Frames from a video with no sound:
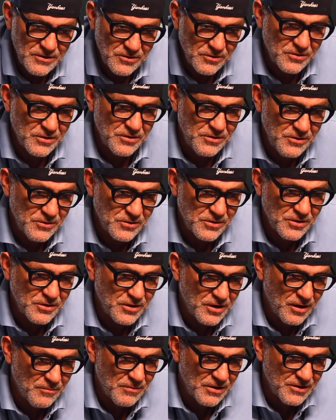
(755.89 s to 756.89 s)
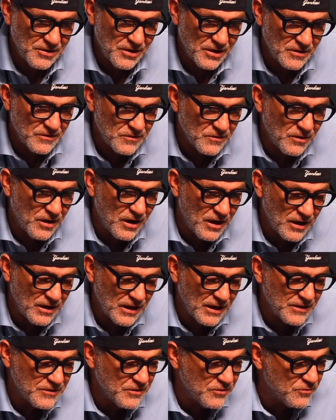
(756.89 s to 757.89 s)
you can come undone. So
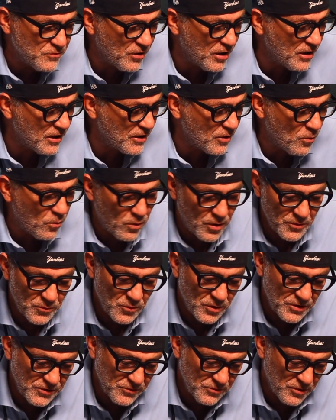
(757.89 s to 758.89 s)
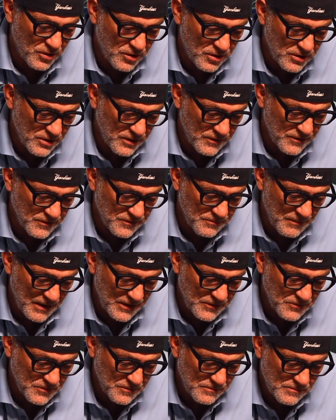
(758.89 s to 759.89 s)
I like the draw. I like a 1-1 draw in this
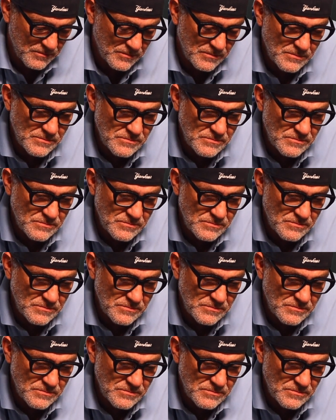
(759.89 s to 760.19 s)
match.